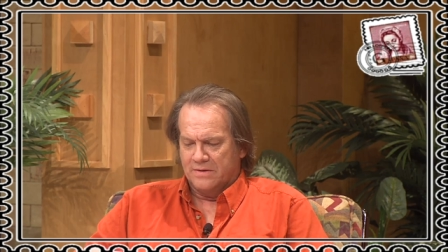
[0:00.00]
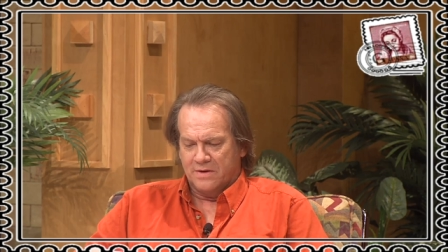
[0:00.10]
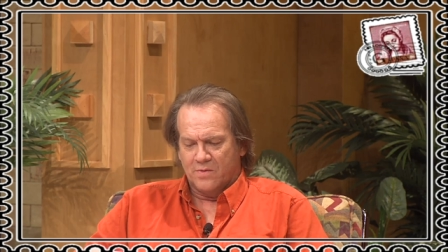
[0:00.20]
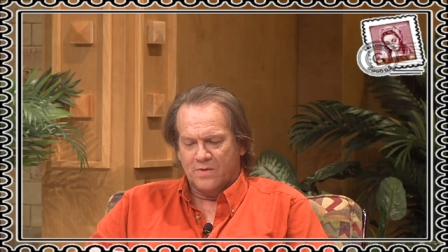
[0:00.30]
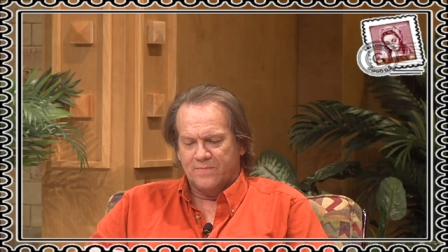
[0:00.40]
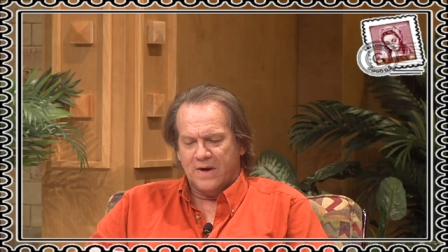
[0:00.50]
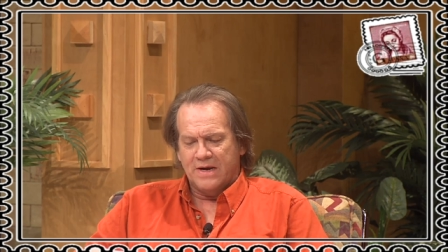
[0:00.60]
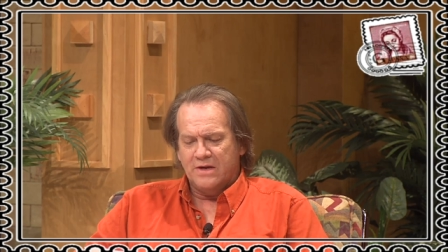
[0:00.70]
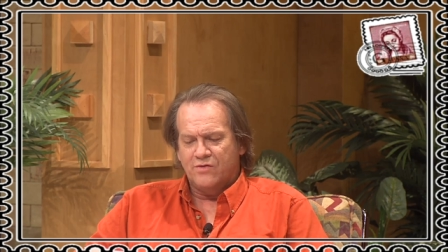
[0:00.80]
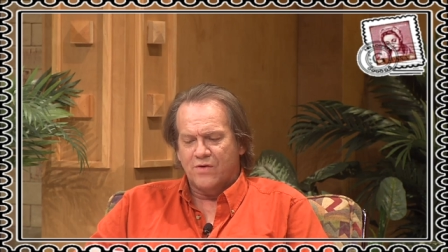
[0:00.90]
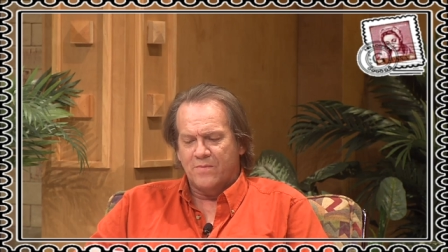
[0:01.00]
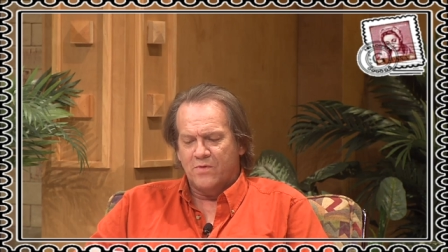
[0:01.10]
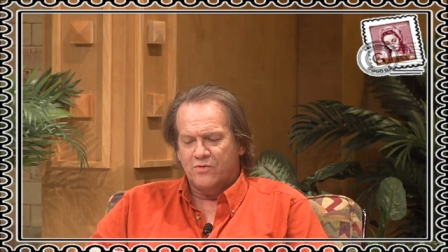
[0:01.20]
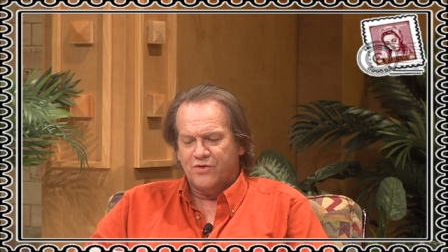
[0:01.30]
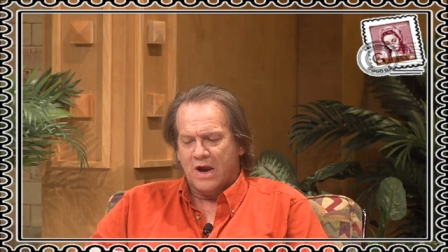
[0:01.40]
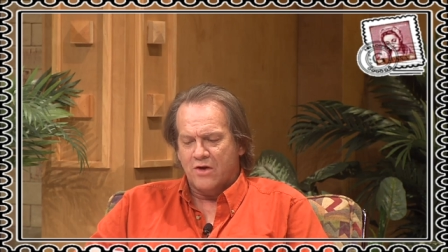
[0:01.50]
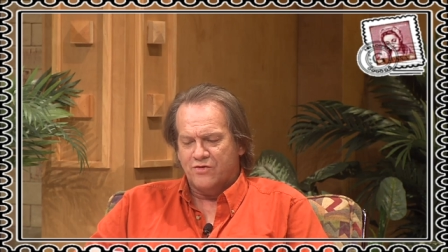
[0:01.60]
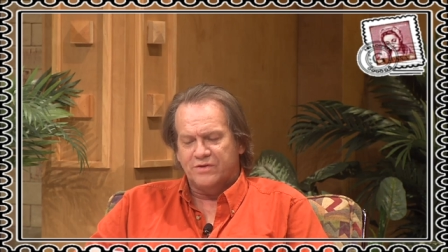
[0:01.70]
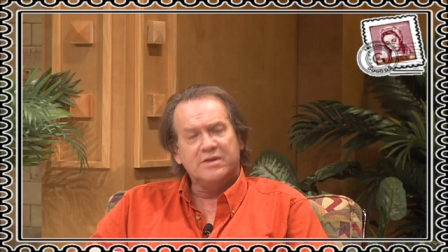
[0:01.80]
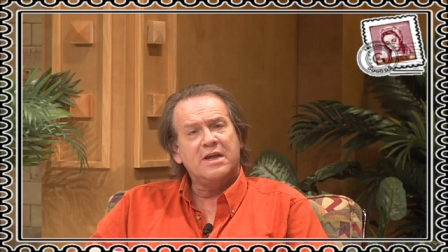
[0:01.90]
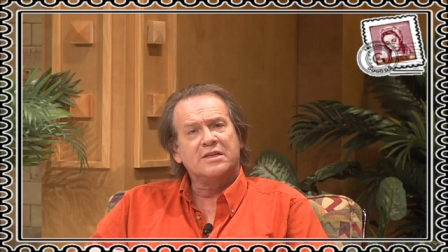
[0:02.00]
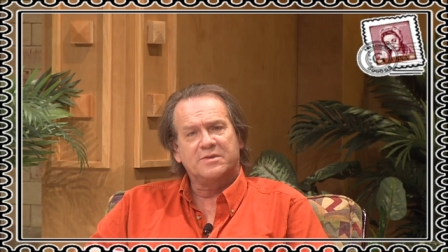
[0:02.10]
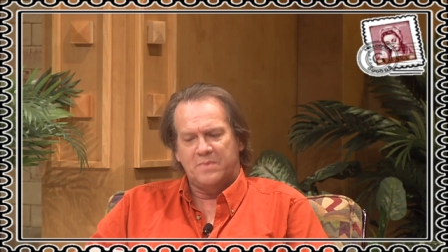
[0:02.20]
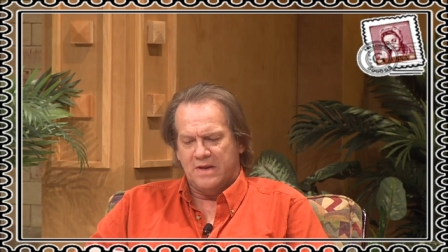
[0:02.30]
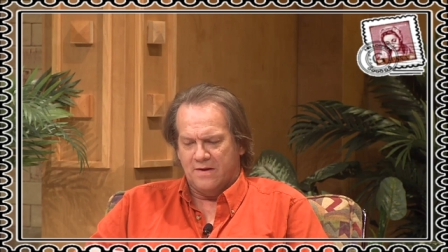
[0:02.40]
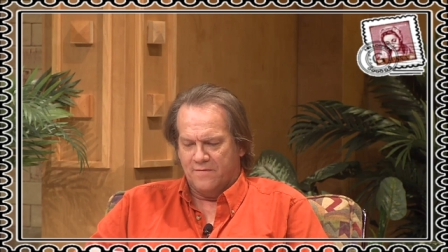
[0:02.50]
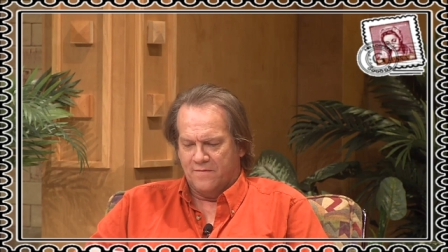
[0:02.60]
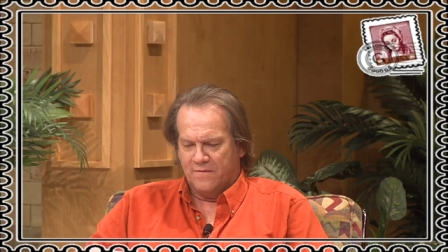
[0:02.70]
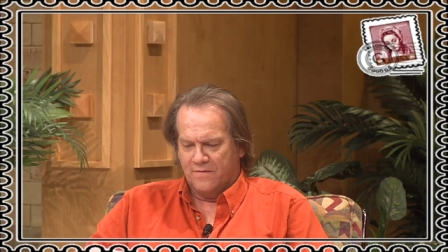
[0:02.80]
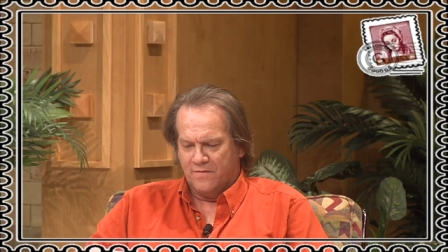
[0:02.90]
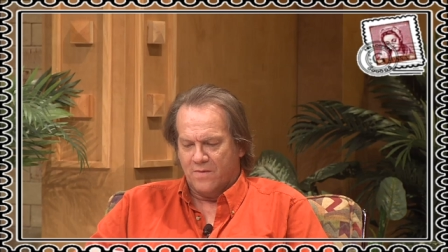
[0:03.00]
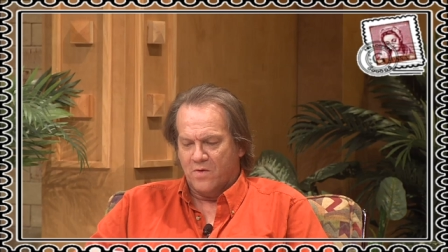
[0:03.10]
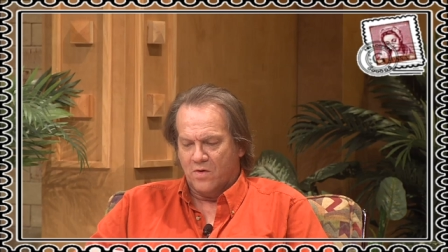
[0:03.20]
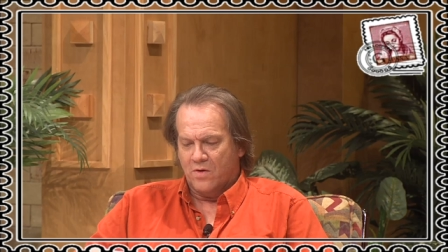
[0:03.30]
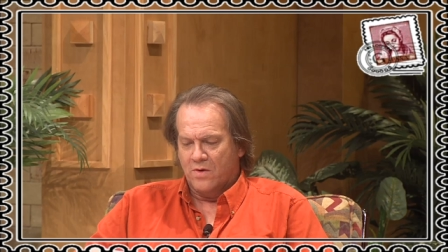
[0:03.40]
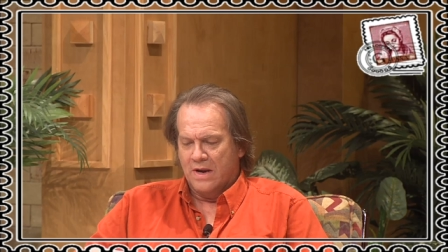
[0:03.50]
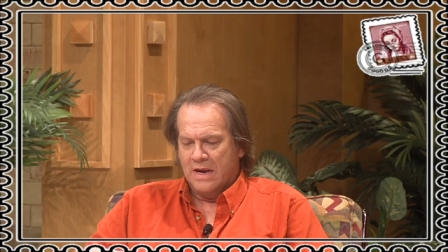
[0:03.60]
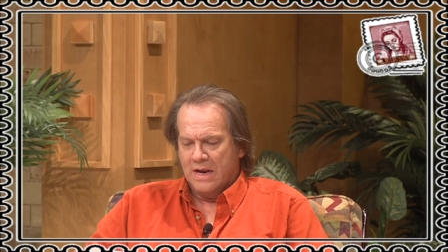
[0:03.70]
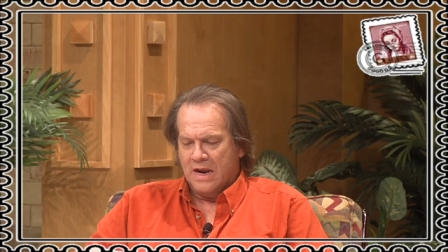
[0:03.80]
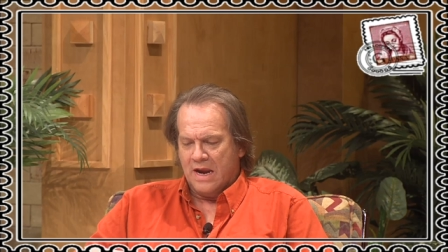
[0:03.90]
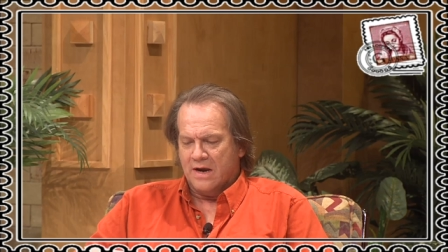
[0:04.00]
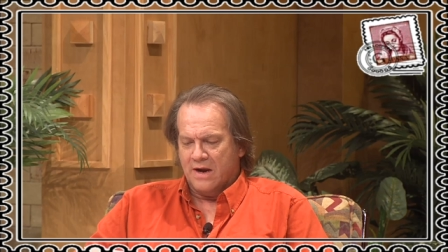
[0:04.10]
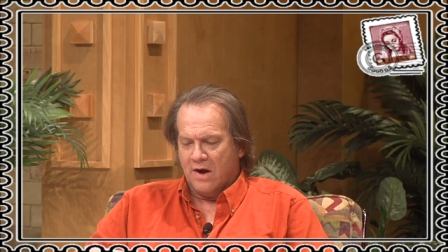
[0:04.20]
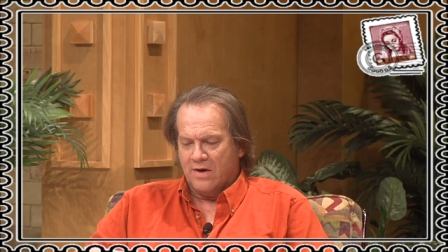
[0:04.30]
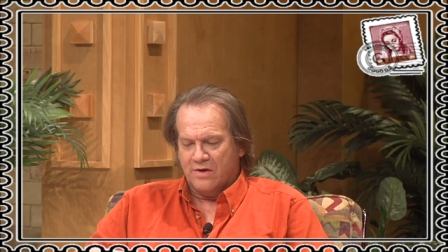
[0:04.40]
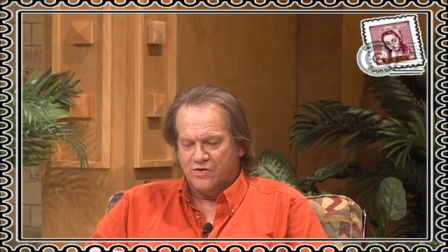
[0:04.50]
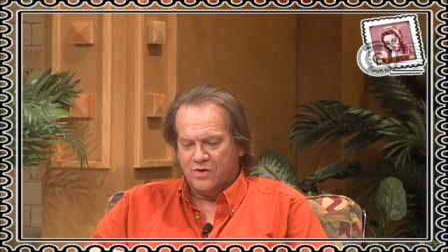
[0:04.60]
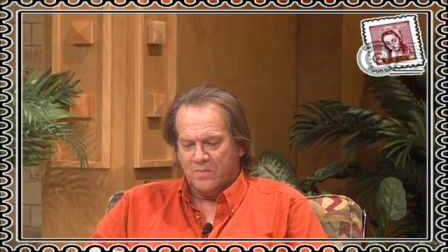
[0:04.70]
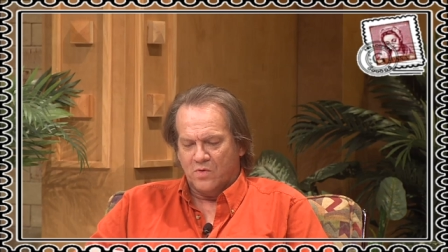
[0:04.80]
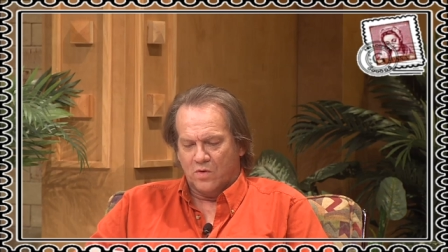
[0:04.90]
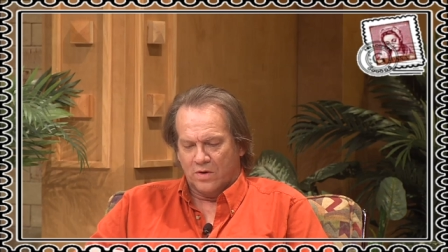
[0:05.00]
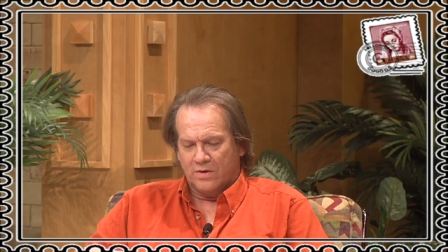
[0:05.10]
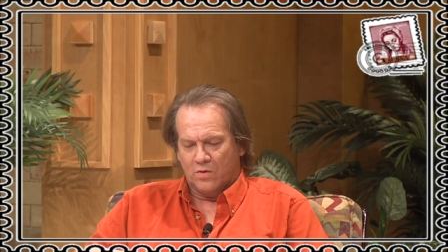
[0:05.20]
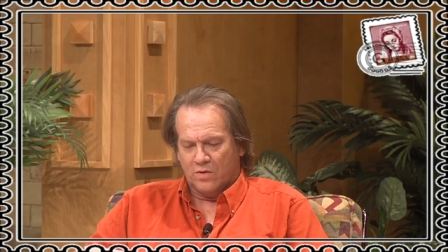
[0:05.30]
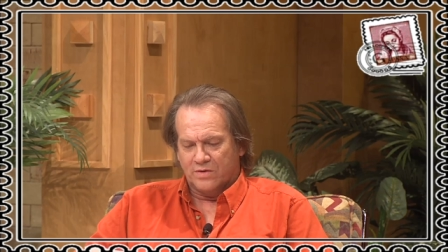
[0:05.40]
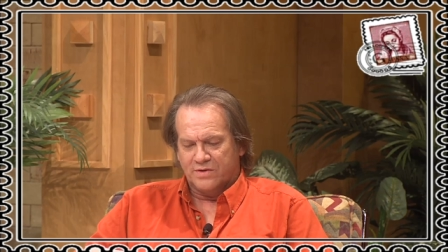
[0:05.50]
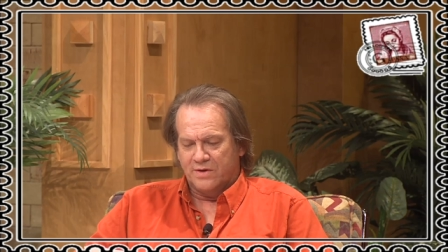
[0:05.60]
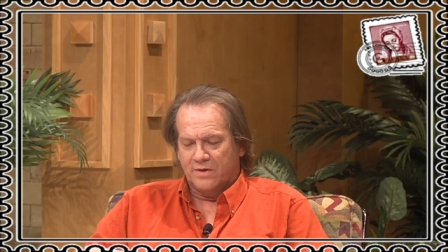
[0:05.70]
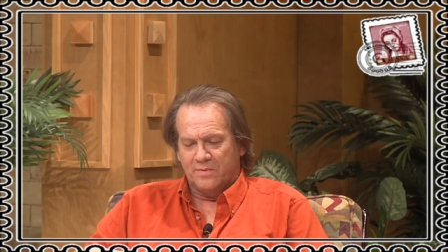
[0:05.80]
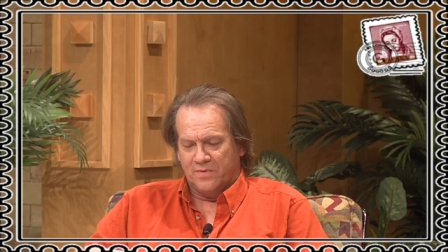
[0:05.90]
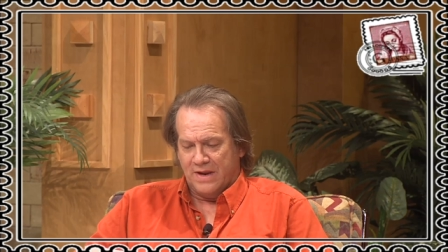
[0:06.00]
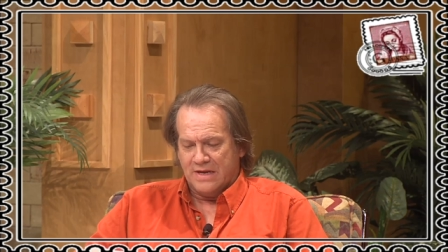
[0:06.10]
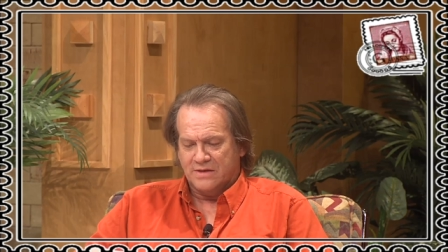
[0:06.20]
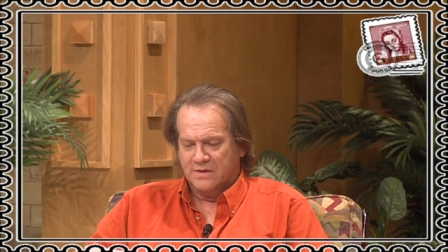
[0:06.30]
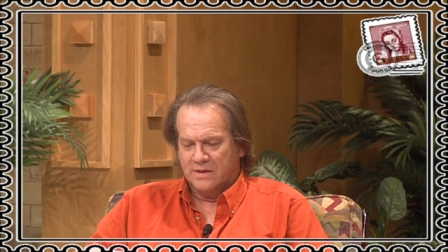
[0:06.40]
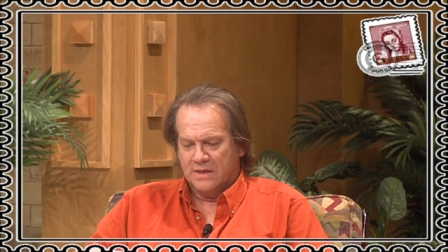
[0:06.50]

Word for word: There were pending criminal charges against me from her and a guardianship court order still in place.